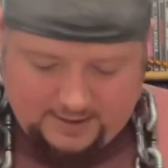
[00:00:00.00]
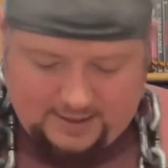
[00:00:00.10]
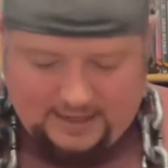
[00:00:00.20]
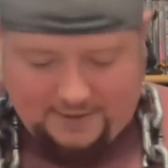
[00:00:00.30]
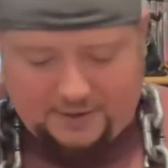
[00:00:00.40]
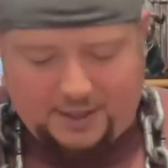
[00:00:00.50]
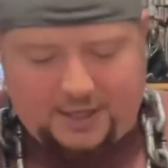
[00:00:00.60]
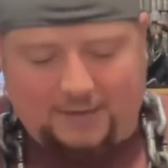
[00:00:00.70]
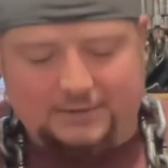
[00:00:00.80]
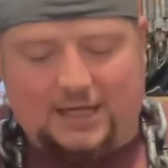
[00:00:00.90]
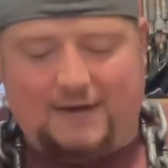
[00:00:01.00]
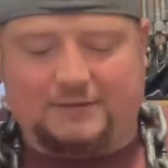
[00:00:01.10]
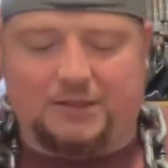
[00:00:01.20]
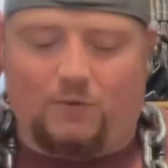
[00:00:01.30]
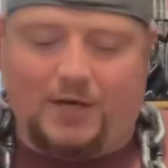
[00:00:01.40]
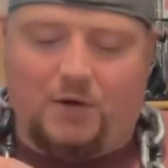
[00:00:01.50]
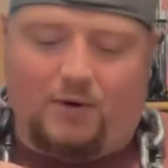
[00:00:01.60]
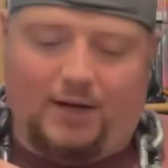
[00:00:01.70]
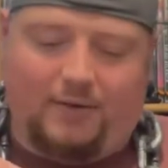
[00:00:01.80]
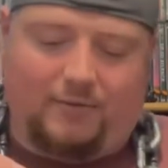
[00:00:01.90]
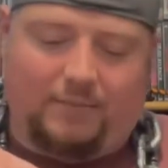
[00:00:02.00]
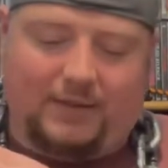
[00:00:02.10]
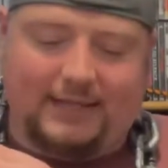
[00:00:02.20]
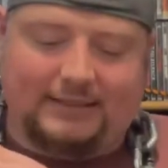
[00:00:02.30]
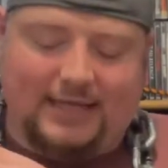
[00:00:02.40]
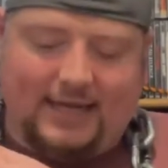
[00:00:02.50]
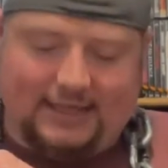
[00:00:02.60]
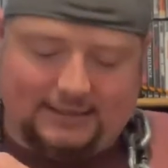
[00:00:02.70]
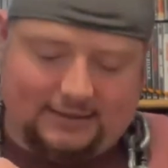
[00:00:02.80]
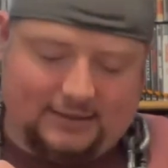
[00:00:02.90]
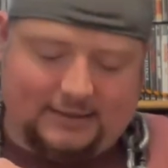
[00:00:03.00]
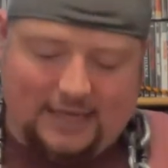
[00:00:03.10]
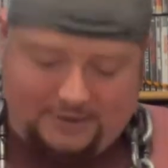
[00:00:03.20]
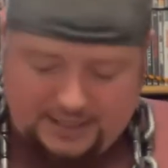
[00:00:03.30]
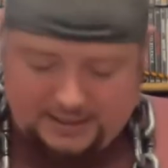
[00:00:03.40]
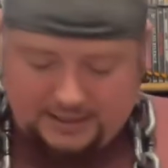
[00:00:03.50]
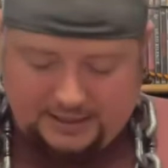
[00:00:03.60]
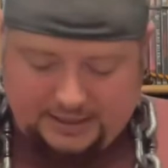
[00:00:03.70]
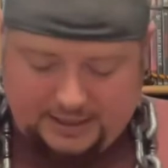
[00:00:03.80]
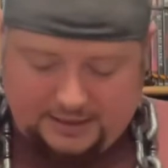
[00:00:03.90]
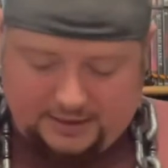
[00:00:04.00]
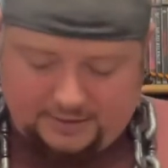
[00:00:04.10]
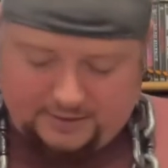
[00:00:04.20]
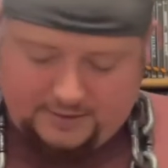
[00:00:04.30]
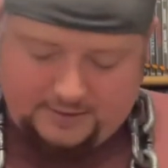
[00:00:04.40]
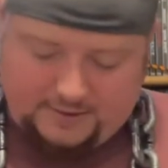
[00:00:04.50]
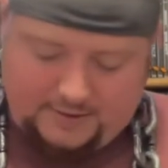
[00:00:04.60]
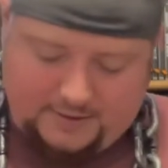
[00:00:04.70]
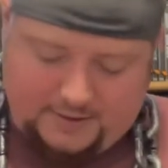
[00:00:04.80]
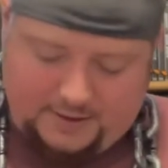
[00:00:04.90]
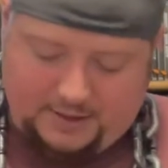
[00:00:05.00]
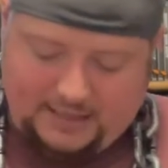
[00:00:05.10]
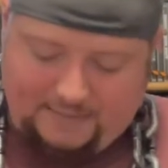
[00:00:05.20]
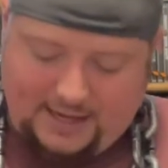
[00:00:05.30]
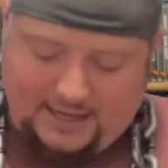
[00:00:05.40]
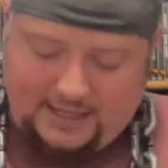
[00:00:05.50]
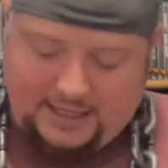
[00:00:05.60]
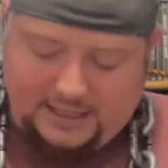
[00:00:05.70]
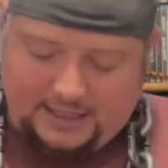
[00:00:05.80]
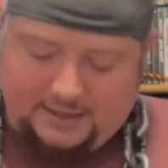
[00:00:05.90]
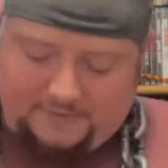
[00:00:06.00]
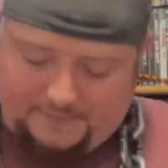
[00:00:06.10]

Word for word: And the hood comes off, so when you want to replace the heads, let's see how easy this is. Did they make it easy?